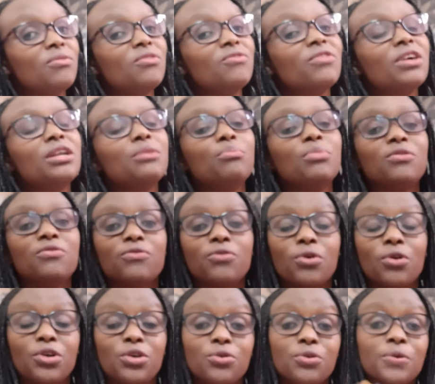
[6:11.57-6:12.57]
even
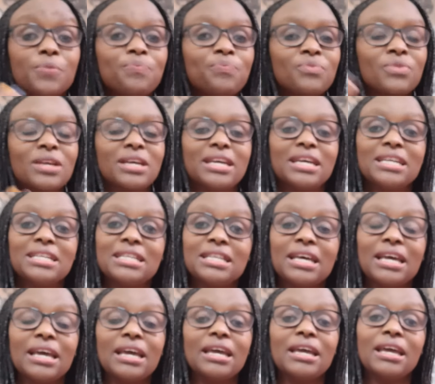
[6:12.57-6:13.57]
before you get
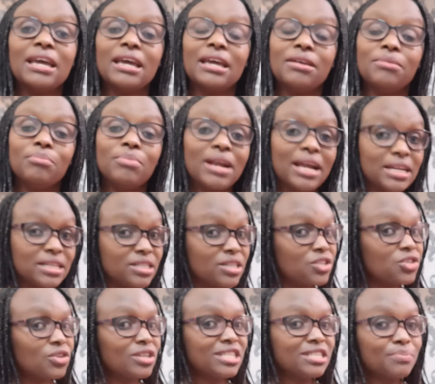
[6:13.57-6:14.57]
the uh,
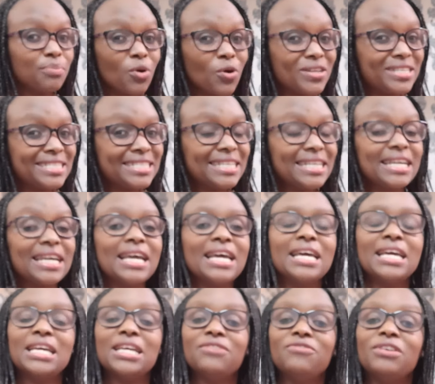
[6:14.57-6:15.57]
implantation spotting
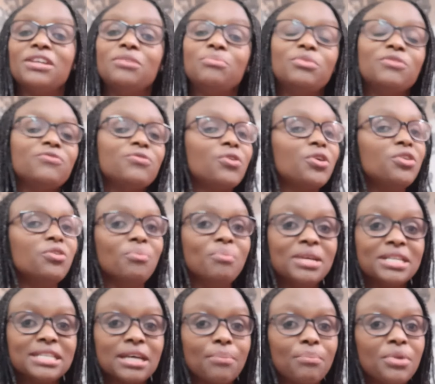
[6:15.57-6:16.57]
even before you
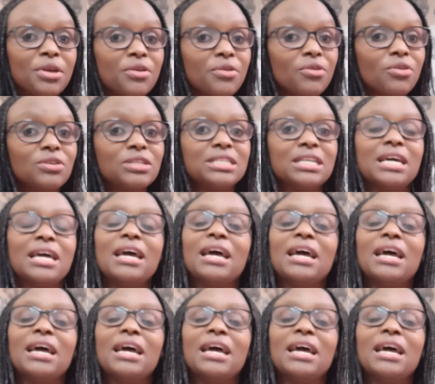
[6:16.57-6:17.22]
miss a period